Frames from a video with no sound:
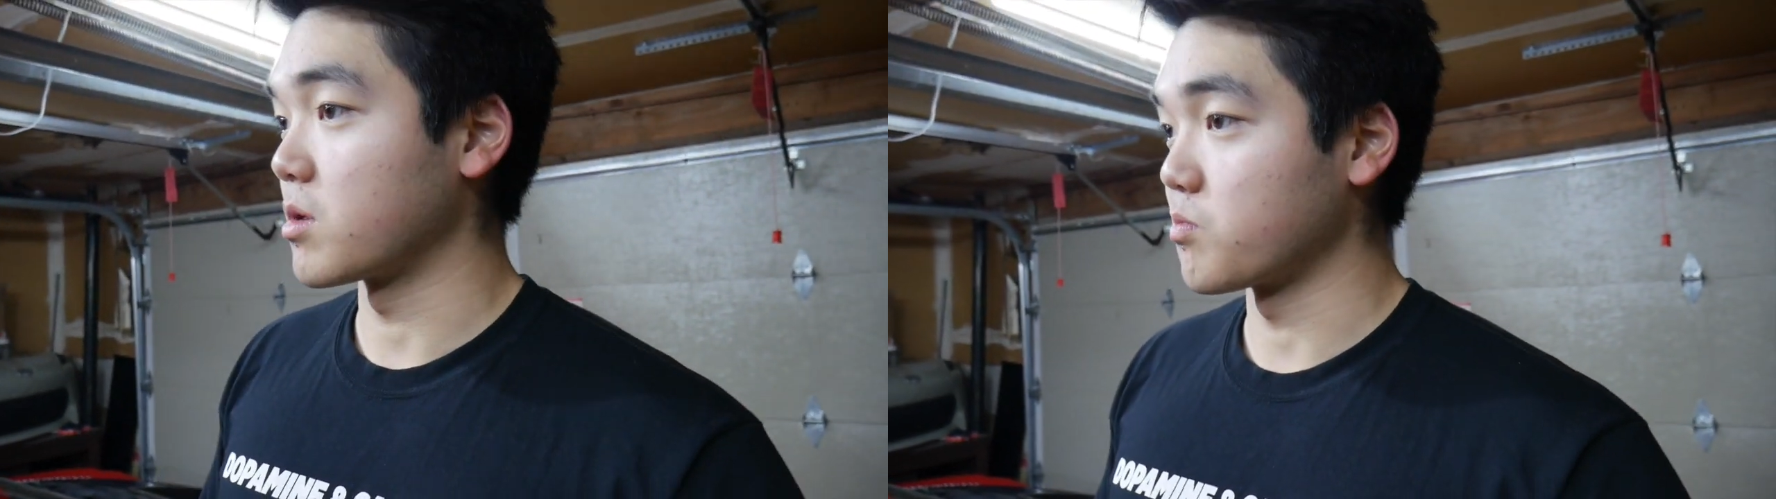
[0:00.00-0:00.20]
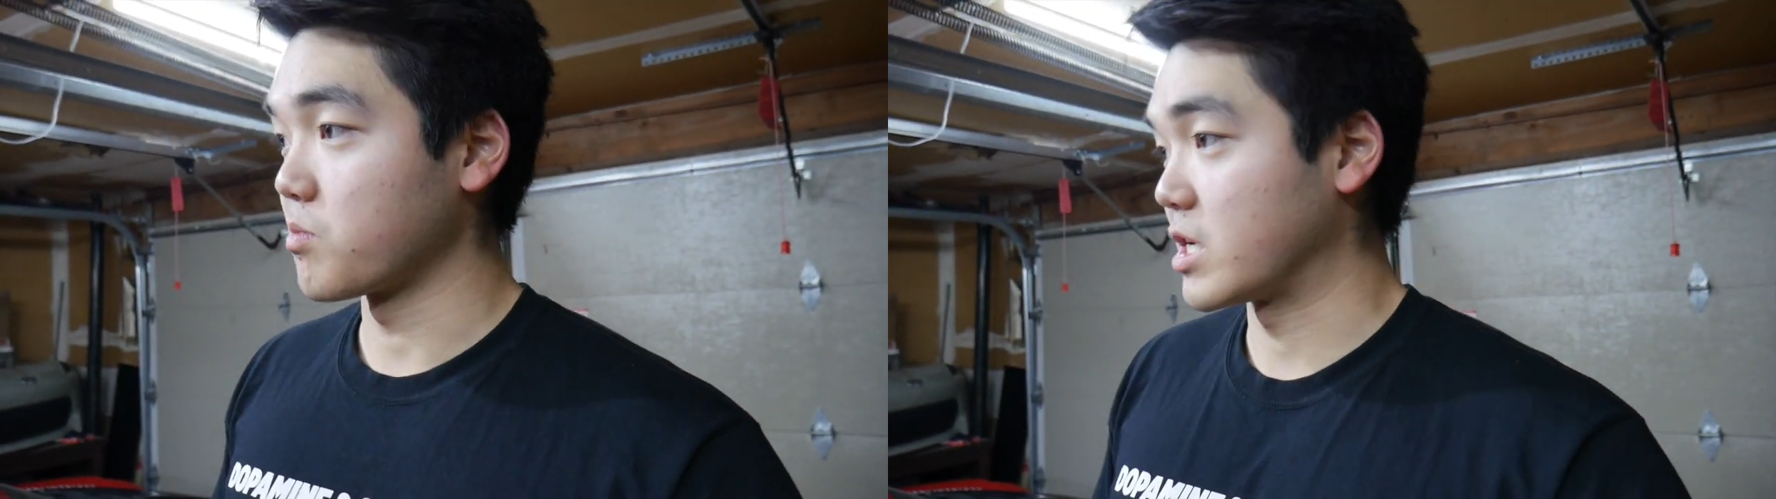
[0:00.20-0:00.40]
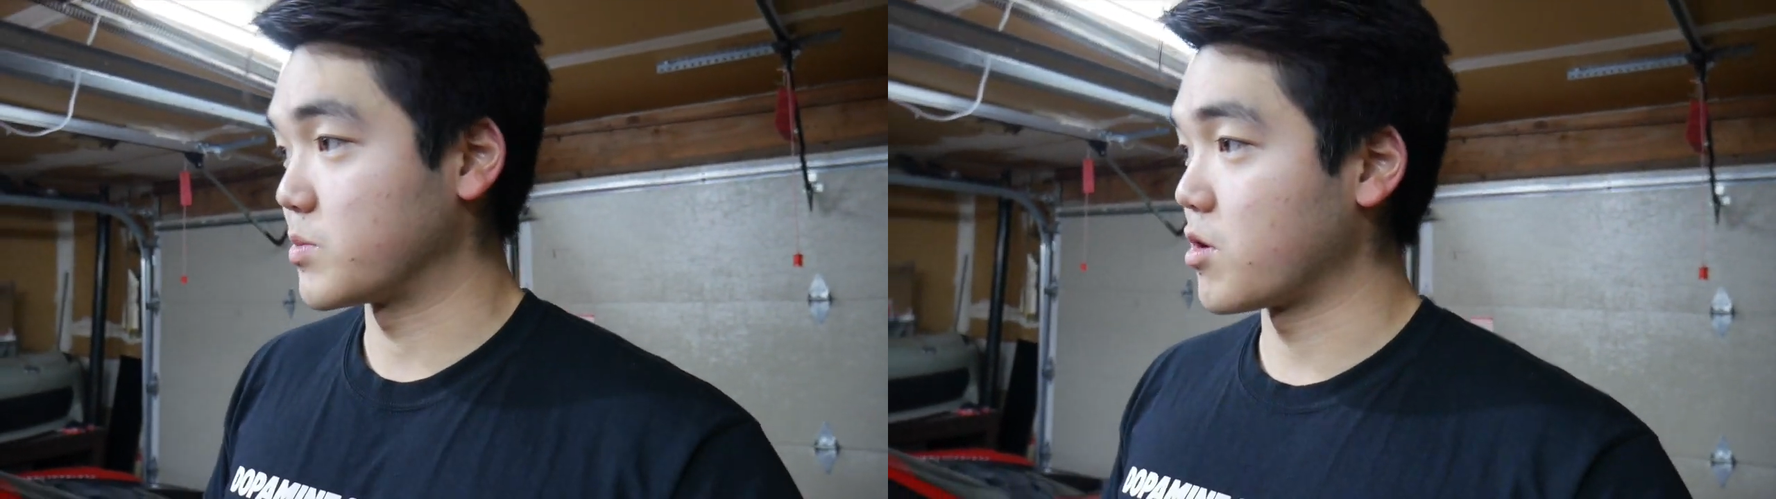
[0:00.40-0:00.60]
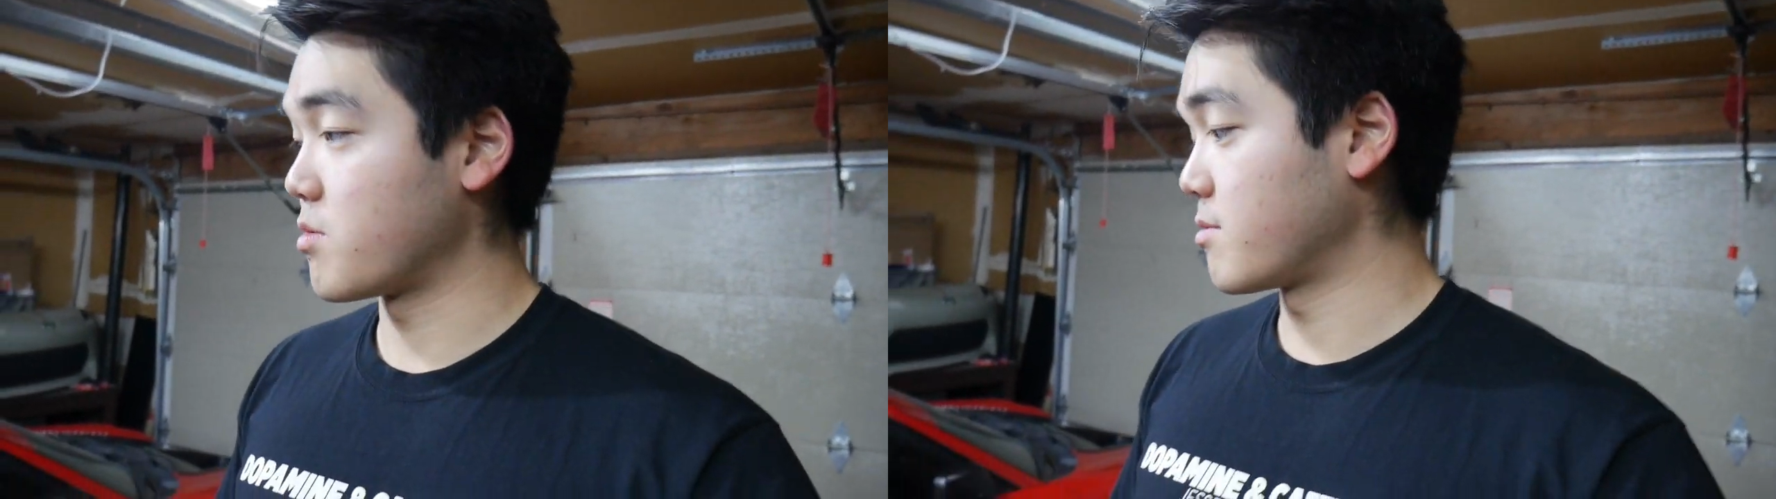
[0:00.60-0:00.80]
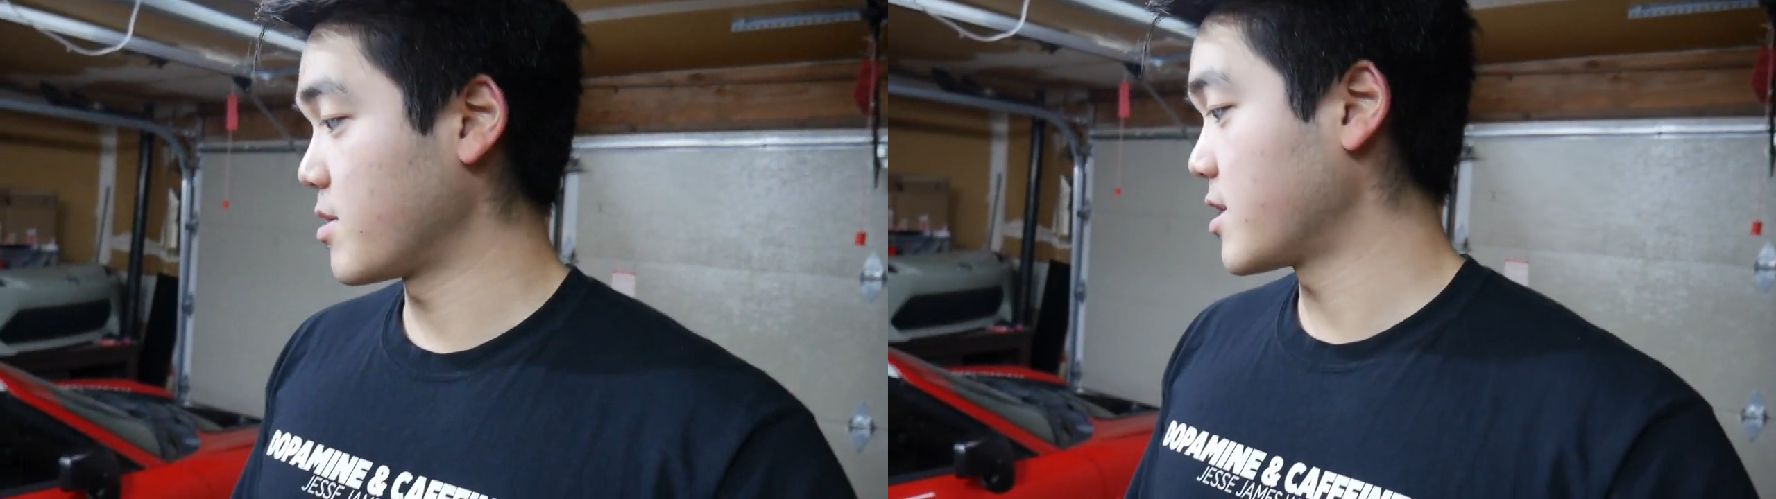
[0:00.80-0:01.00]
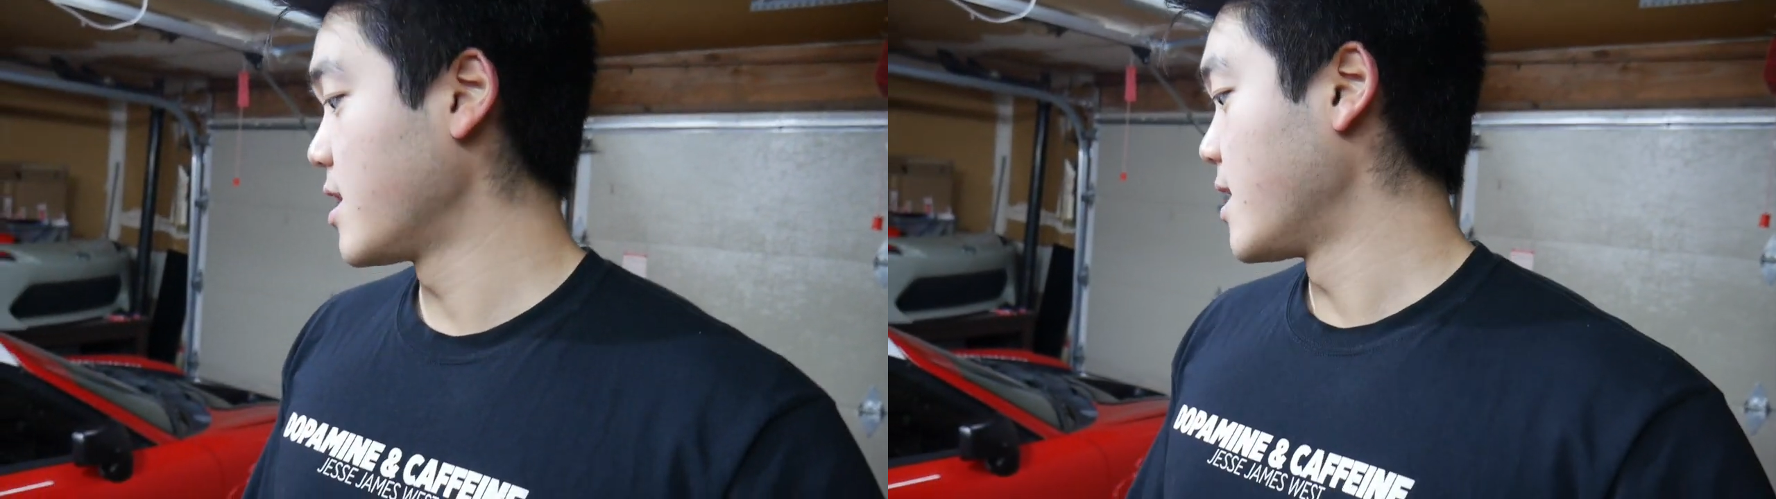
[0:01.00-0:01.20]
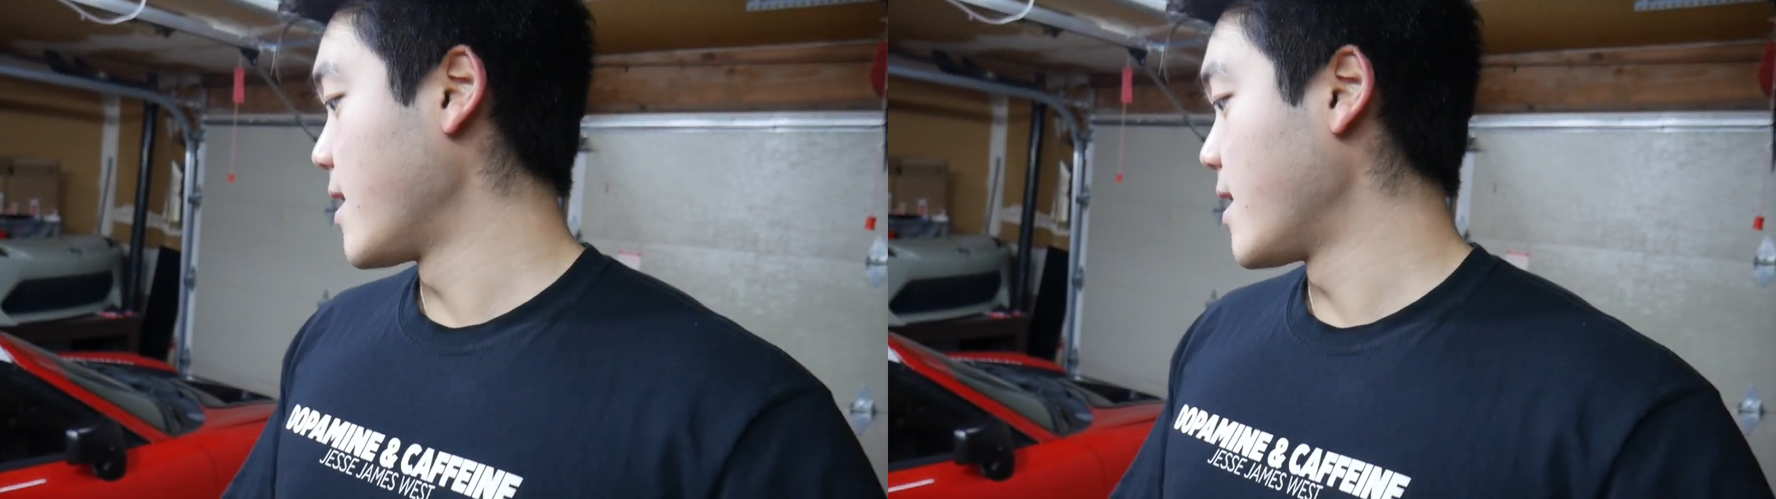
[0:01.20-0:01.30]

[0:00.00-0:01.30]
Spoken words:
to experiment with,